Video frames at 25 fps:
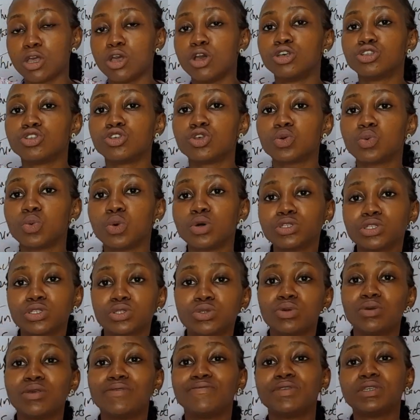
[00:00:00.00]
so you want to
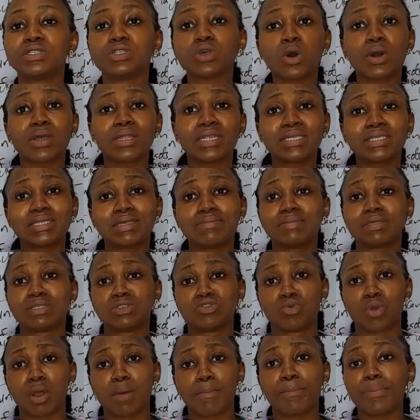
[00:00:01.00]
know if this organism is
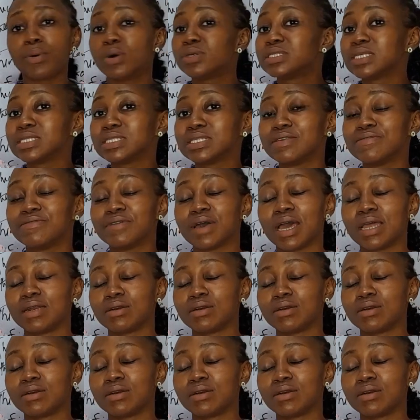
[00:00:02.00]
gram positive